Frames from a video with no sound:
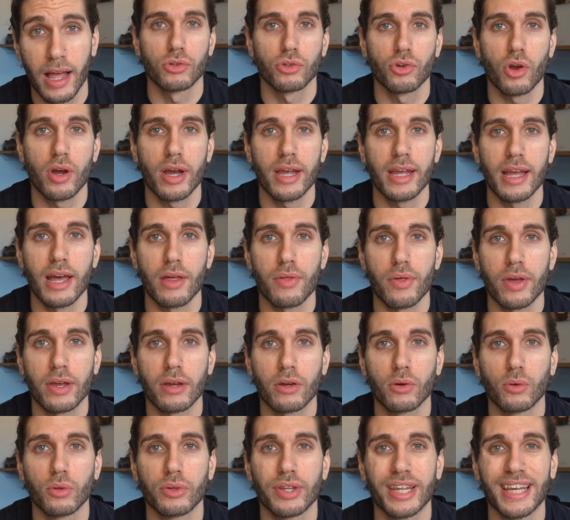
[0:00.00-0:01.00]
Try a thing
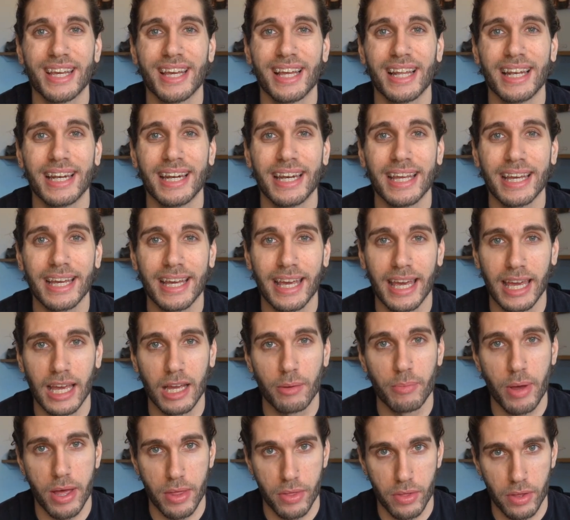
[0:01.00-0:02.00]
called the
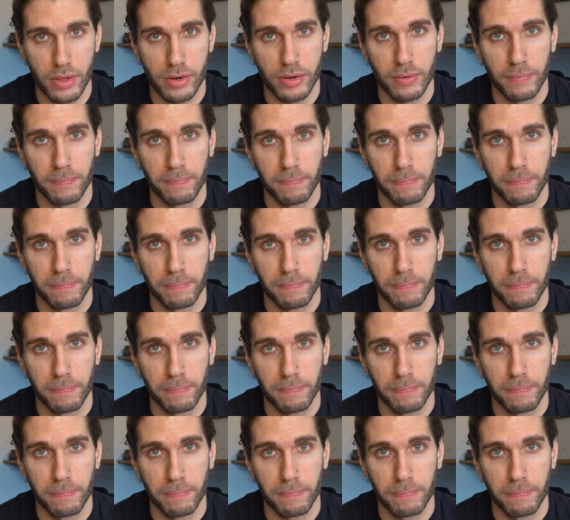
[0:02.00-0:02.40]
linking method.